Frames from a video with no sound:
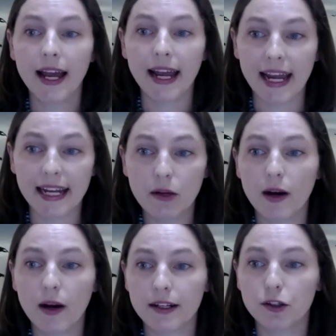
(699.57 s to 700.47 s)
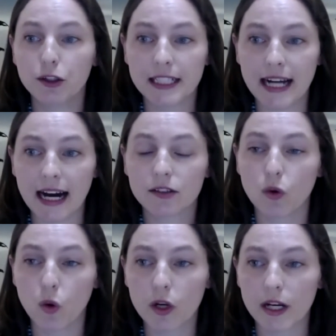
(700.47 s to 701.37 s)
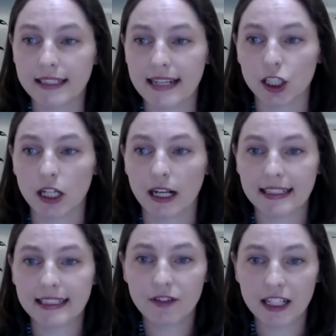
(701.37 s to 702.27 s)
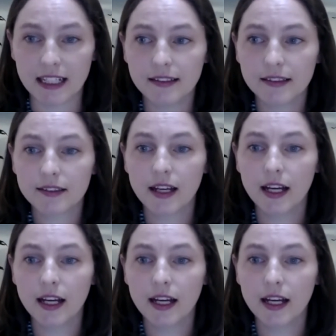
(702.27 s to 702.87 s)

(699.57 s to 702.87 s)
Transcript: anyone who conducts organisational activities